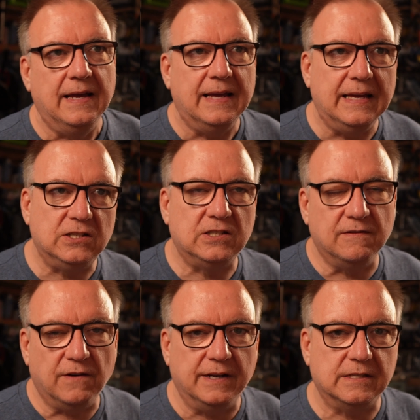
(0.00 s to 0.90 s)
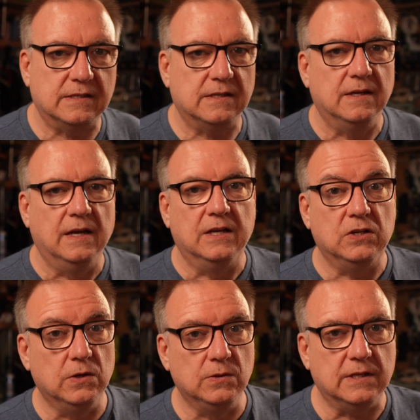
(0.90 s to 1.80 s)
each device
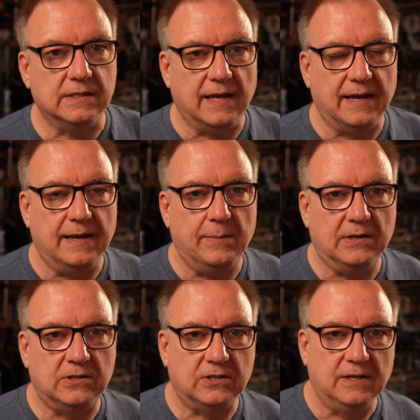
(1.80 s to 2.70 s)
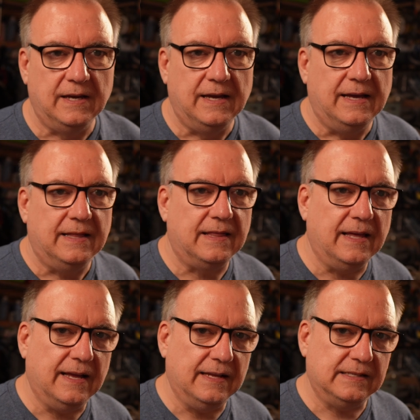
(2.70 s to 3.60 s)
uses that image
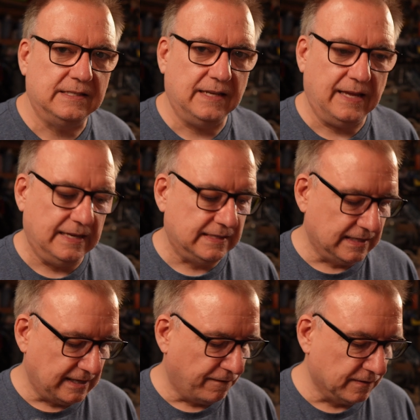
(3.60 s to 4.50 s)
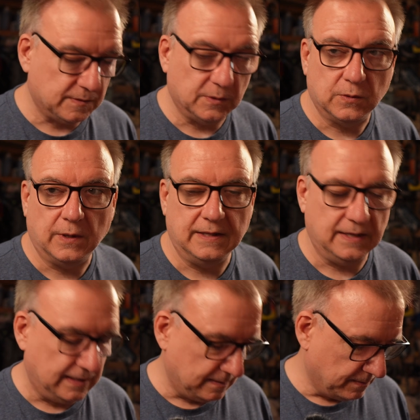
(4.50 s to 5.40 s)
that is the difference between
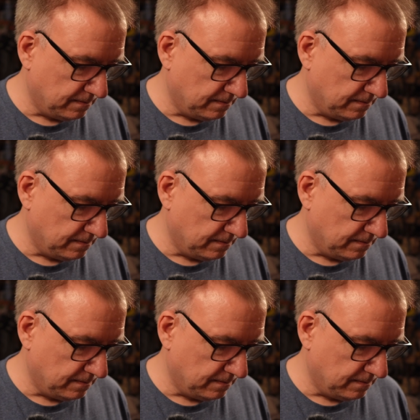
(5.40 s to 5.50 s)
these